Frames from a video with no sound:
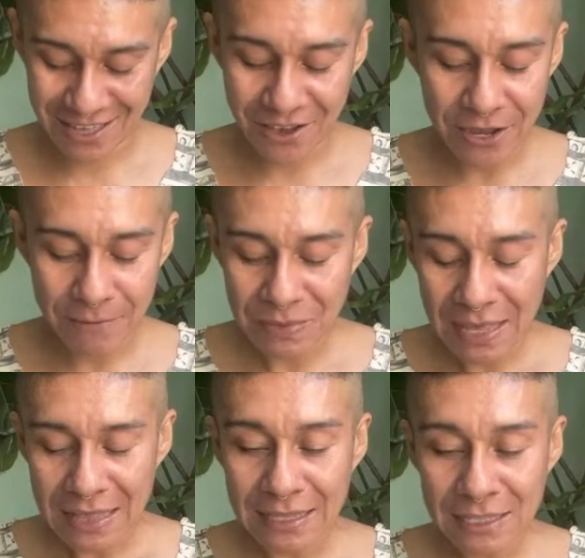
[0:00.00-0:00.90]
All right,
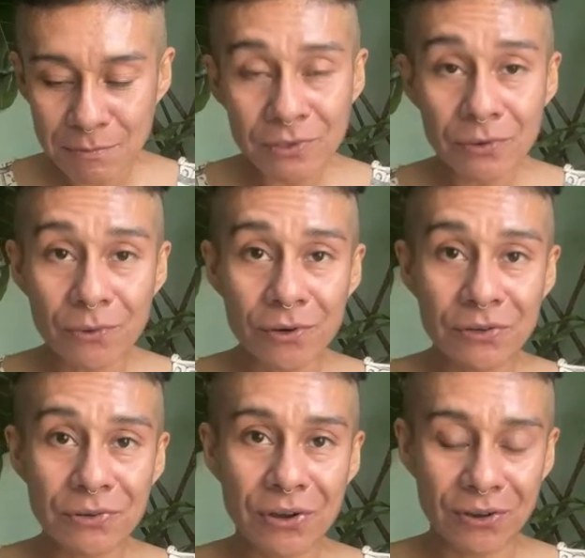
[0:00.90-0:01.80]
let's pull an
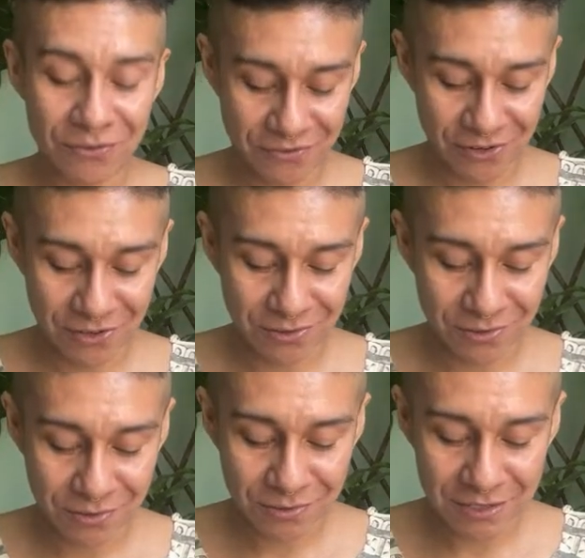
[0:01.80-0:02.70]
oracle card for
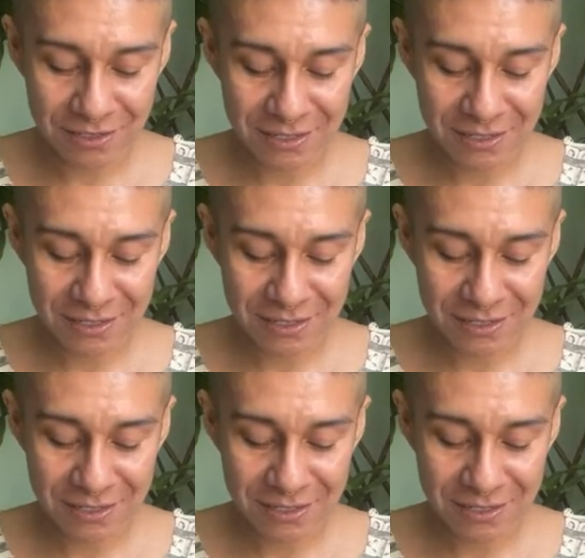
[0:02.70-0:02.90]
you